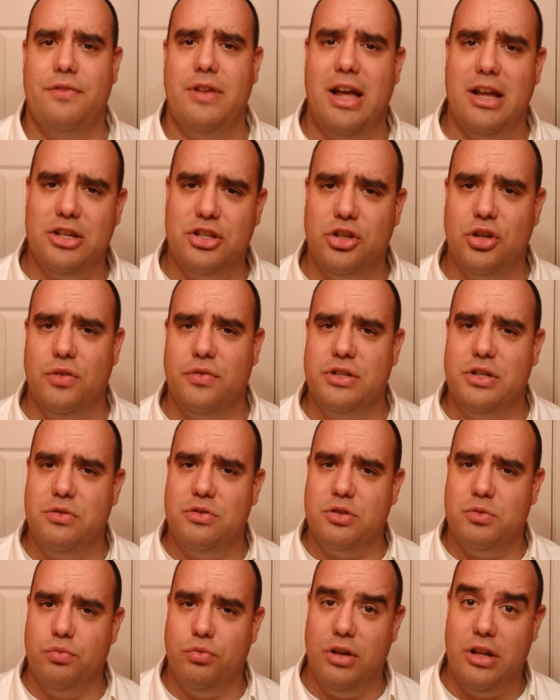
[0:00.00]
not sure if she
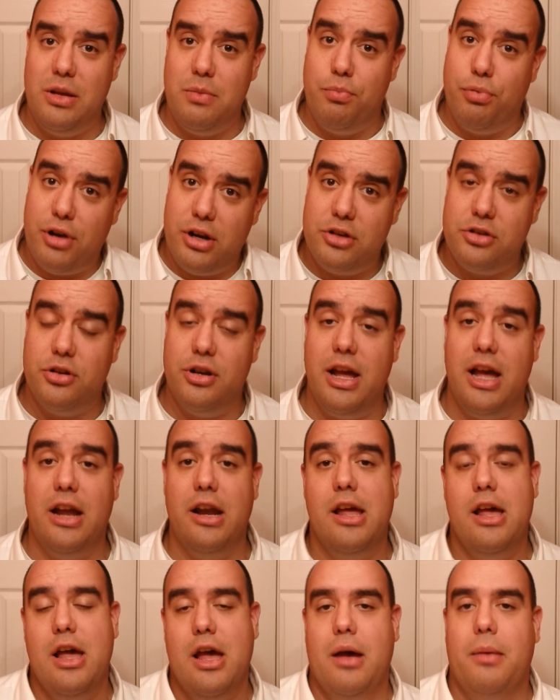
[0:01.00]
was really British or
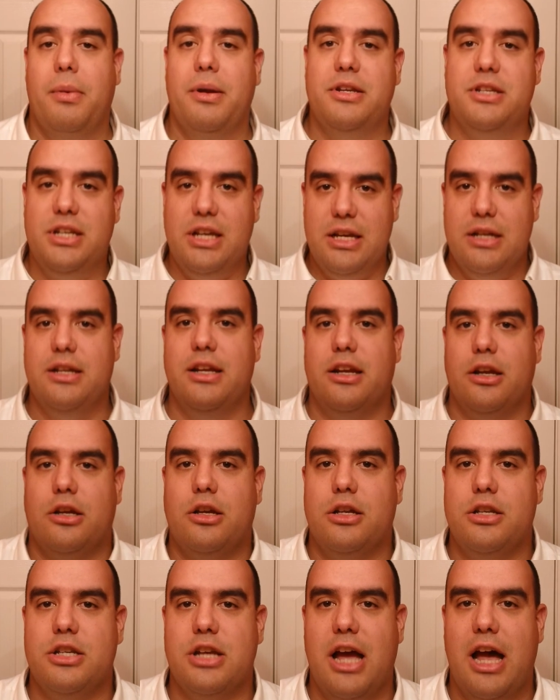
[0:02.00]
not, but she did a
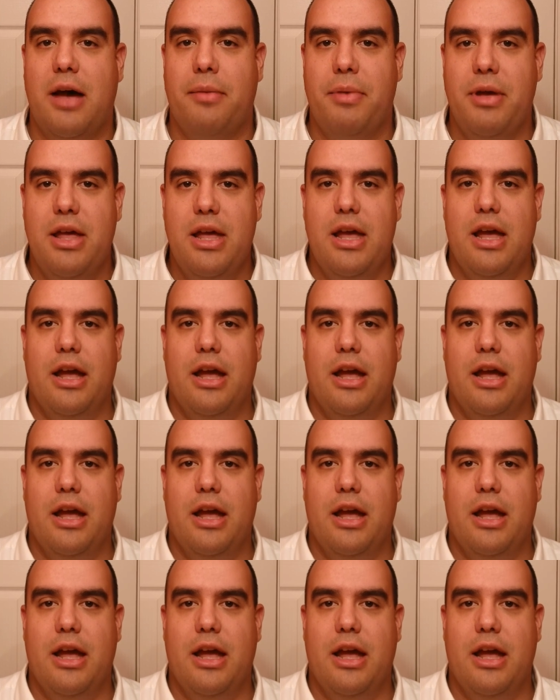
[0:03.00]
good job.